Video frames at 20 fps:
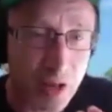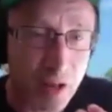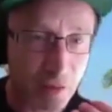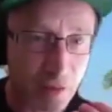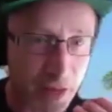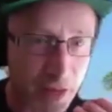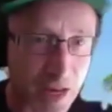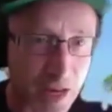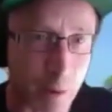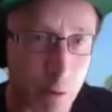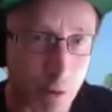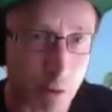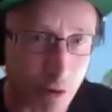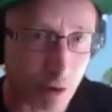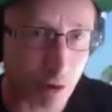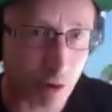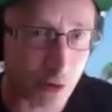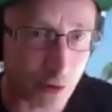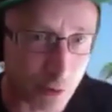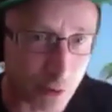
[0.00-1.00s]
they come
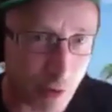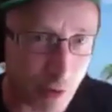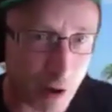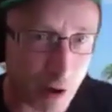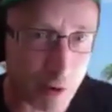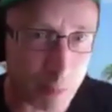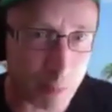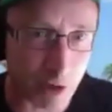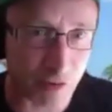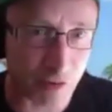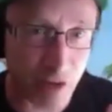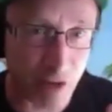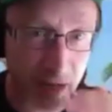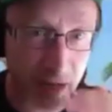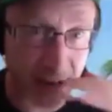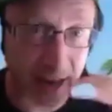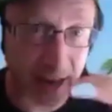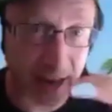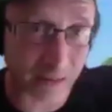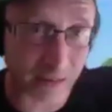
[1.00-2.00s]
across as very much, and
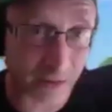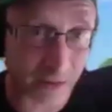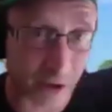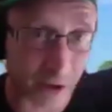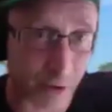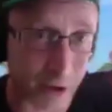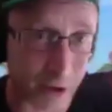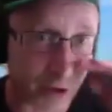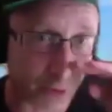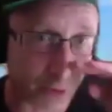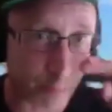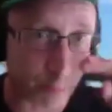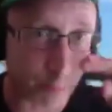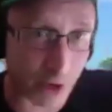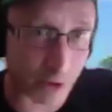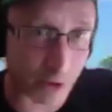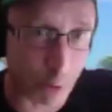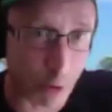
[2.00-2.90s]
Alexander O'Neill's much